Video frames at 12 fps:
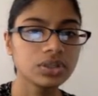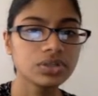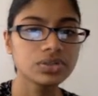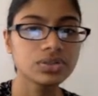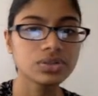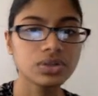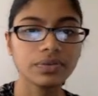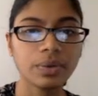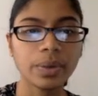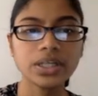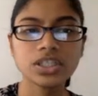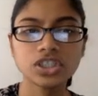So if I
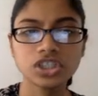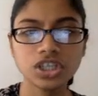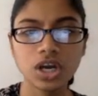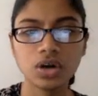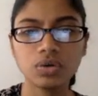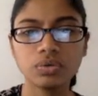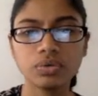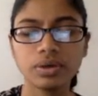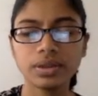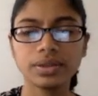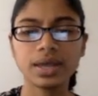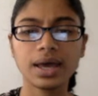wanted to show,
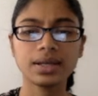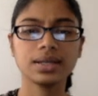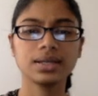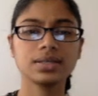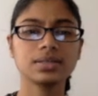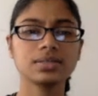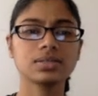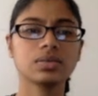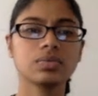that is,